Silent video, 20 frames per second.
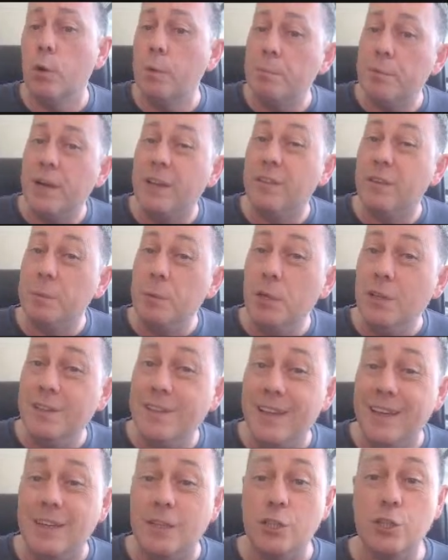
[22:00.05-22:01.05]
WordPress
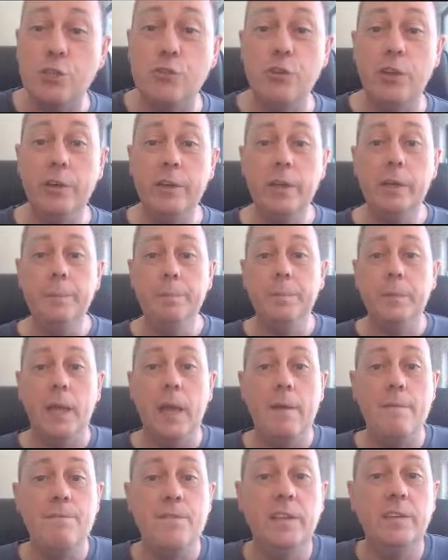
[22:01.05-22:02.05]
community in Australia,
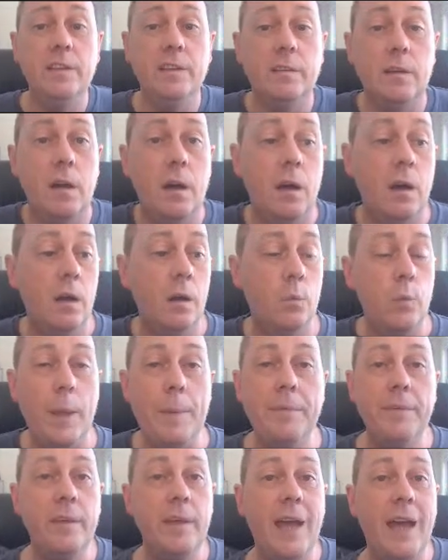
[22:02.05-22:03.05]
visit our
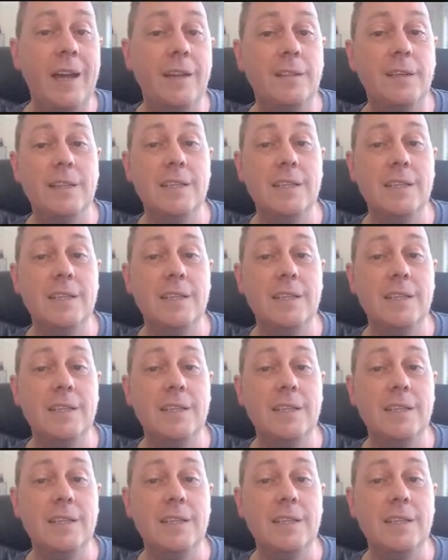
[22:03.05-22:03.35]
website at